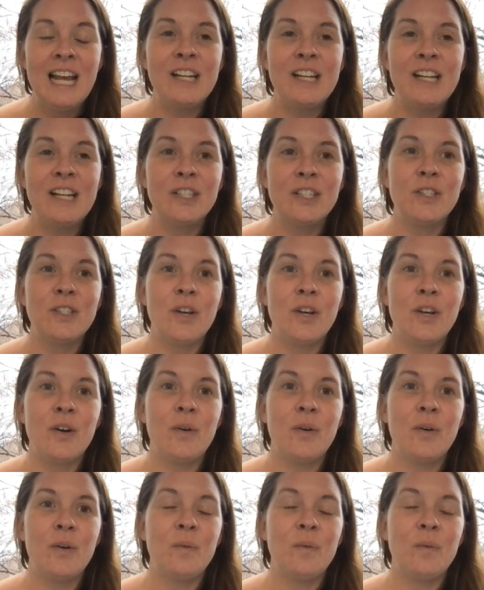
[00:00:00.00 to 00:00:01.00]
And
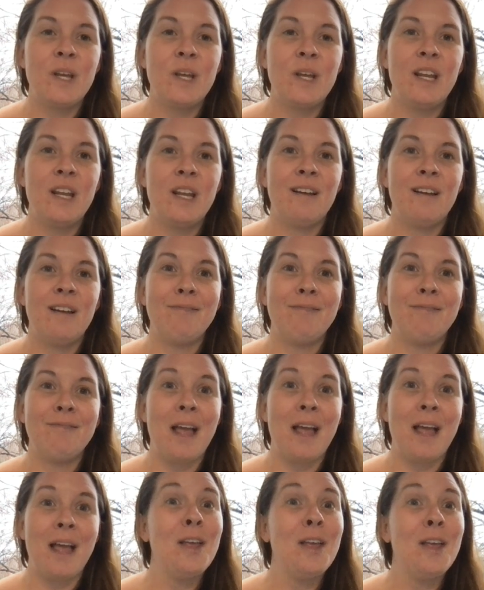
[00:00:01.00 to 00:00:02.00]
so we
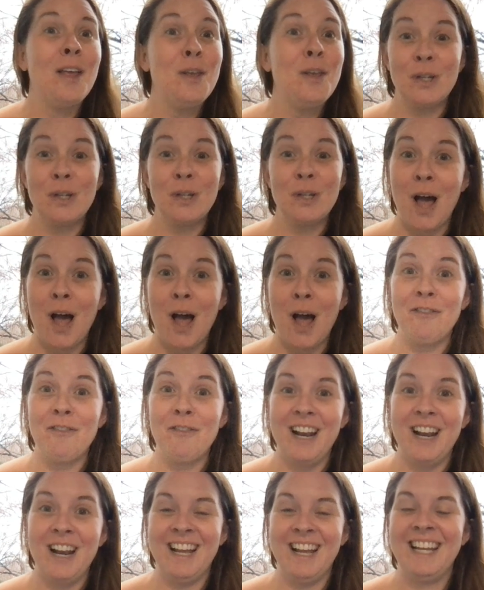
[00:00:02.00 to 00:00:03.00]
use a lot of
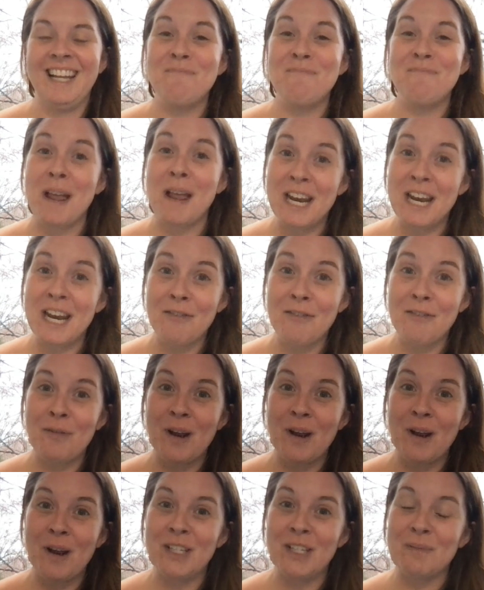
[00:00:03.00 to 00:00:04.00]
it in many
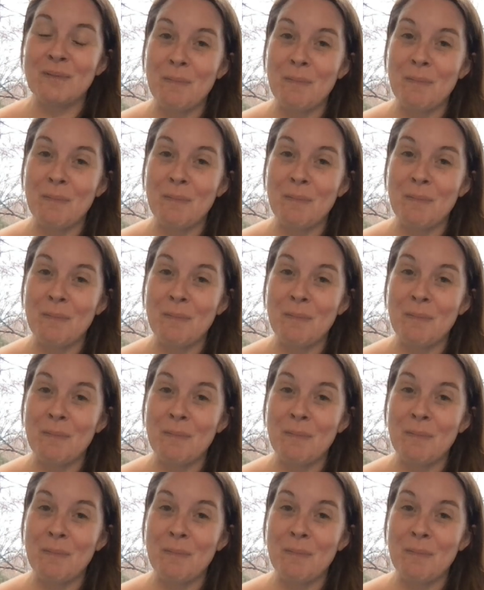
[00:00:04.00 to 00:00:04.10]
different ways.